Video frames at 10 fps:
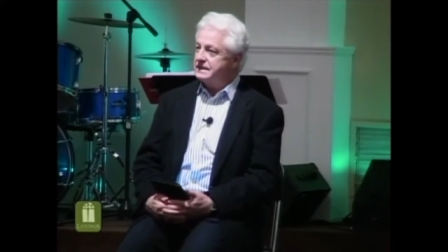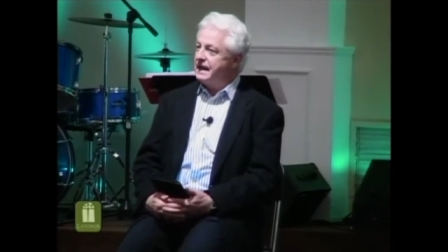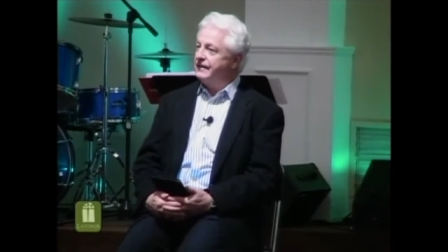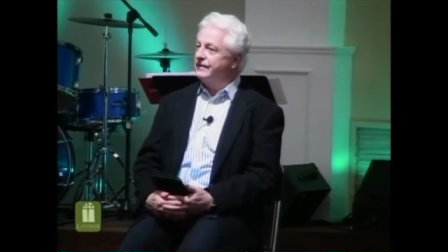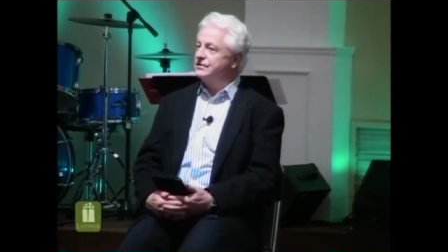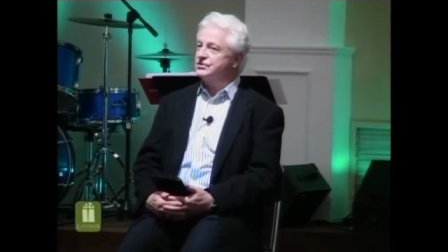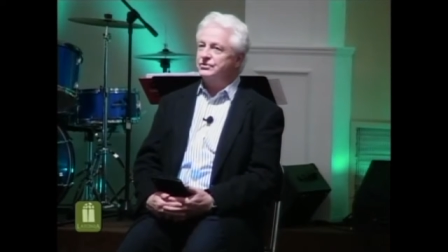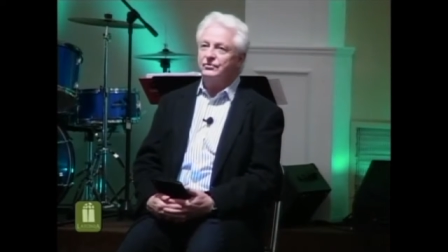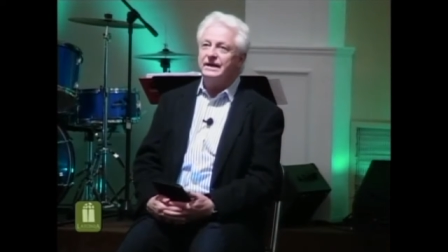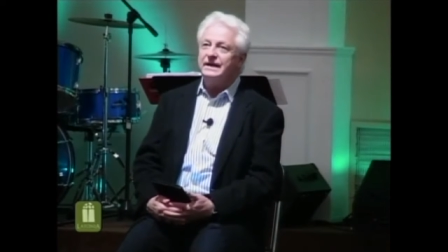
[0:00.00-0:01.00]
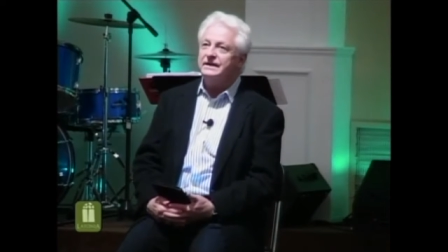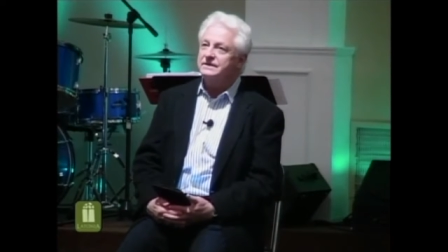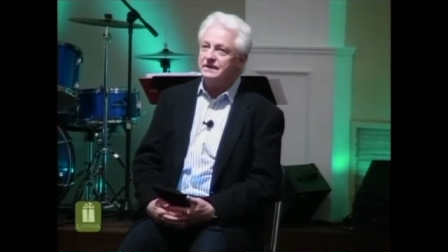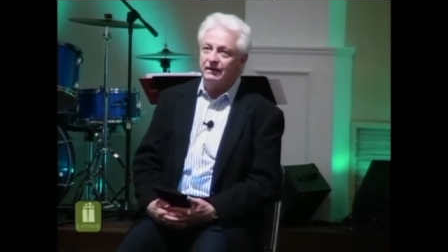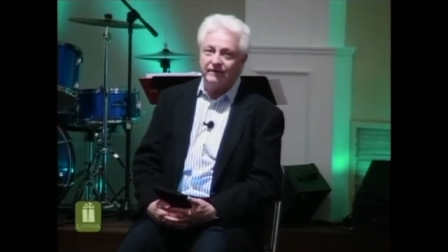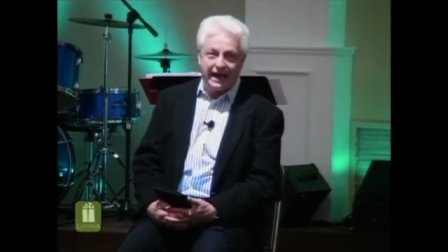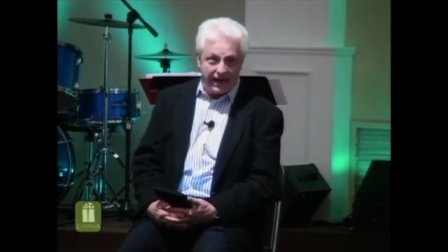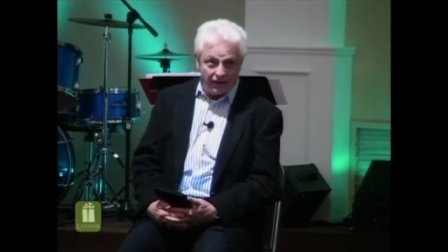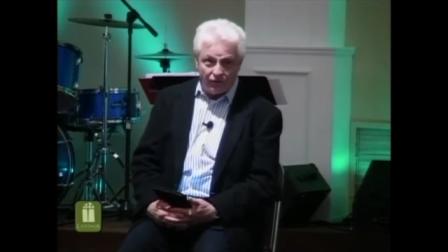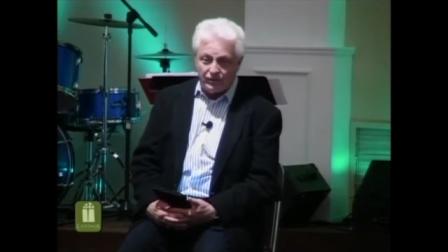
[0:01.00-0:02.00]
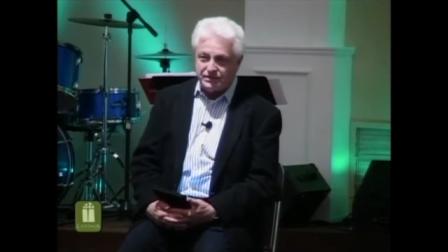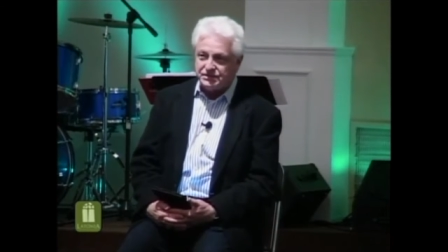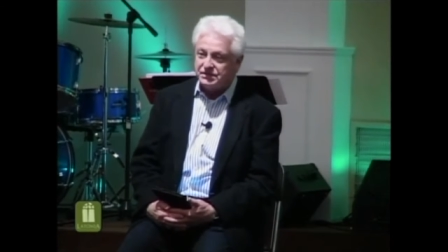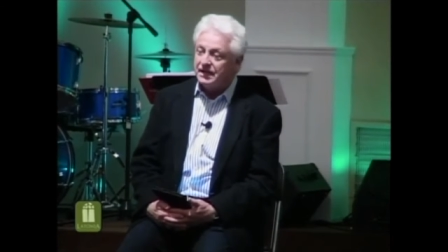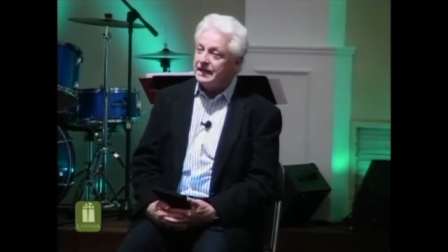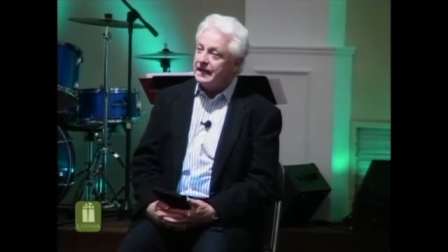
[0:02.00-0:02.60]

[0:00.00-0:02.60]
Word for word: and the shrieks of anguish